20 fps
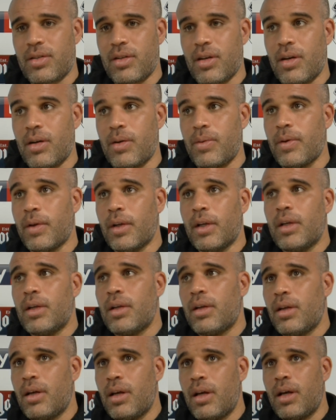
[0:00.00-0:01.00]
So
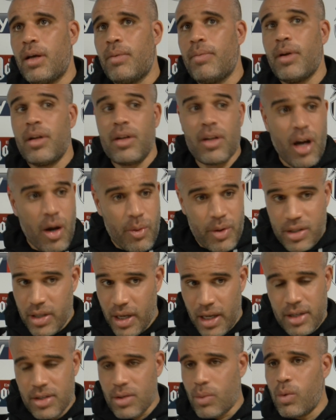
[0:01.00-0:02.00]
no,
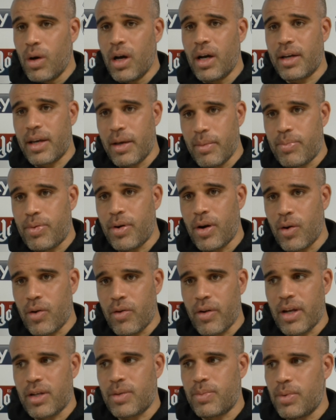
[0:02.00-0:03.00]
he's a work in
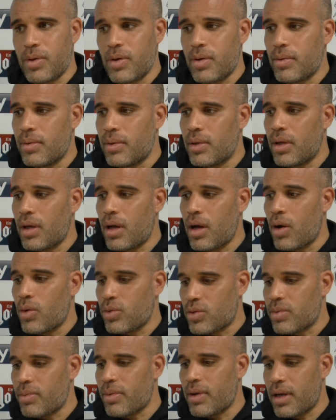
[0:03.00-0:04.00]
progress, but
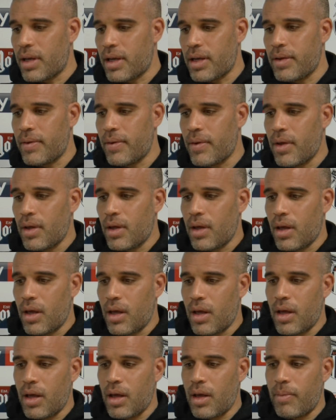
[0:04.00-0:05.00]
ultimately
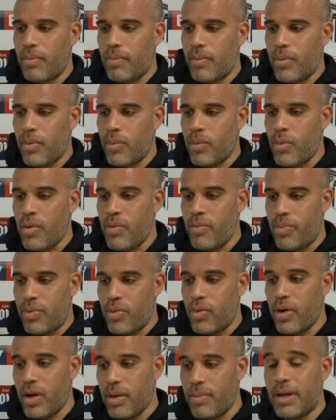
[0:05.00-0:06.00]
we
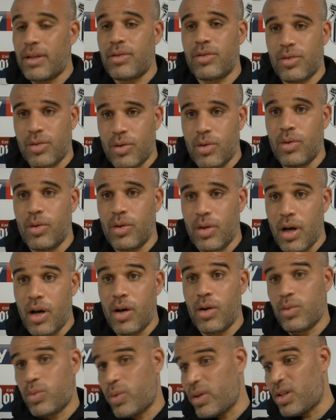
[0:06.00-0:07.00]
brought him in to score
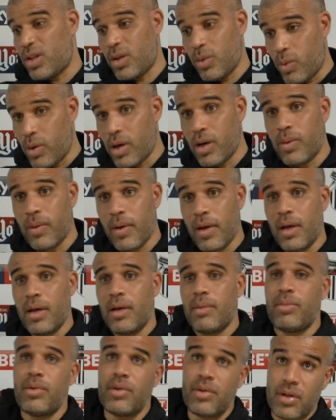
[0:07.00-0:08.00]
goals, which he will,
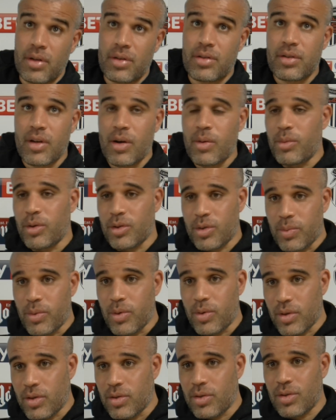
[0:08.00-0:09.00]
but there's so much
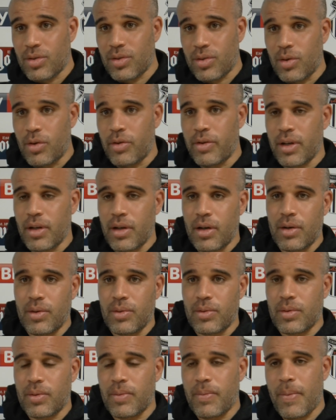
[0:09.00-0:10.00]
more than just scoring
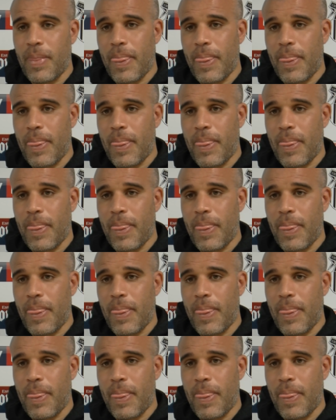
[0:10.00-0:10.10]
goals.